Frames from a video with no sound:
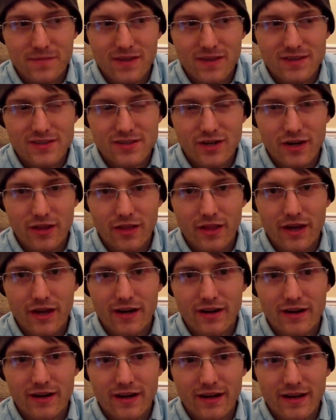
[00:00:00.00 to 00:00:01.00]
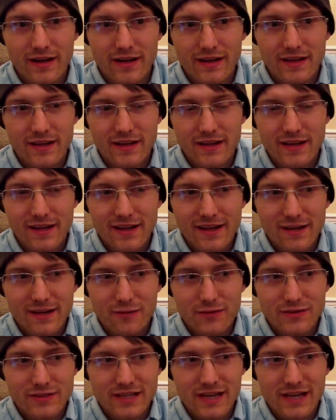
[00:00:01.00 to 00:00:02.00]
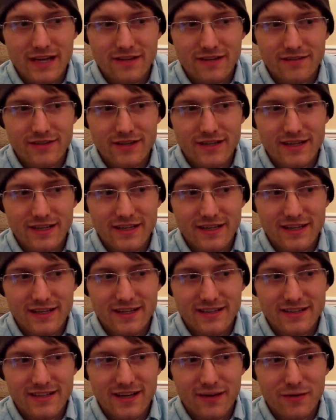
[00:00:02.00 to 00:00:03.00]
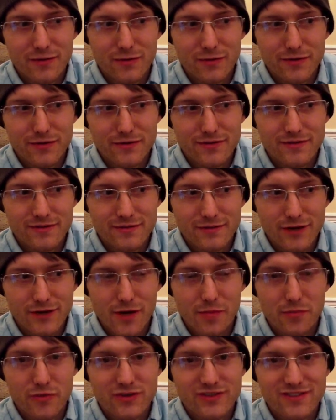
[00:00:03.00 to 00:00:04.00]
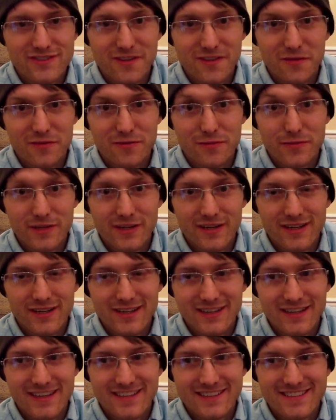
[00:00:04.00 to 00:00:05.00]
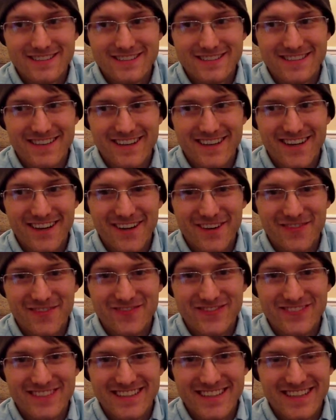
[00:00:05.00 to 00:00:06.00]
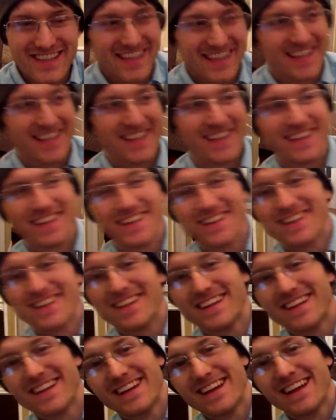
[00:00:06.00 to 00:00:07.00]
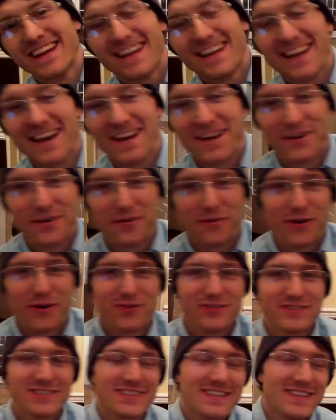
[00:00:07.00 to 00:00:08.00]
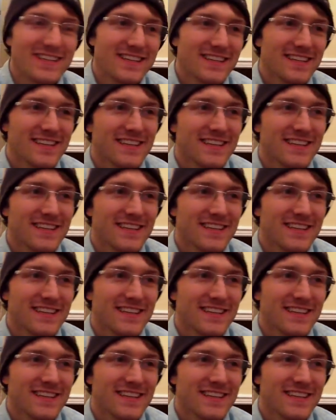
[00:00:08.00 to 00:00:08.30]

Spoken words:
started there, and it was kind of a downward or upward slope from there, I guess. And got into roasting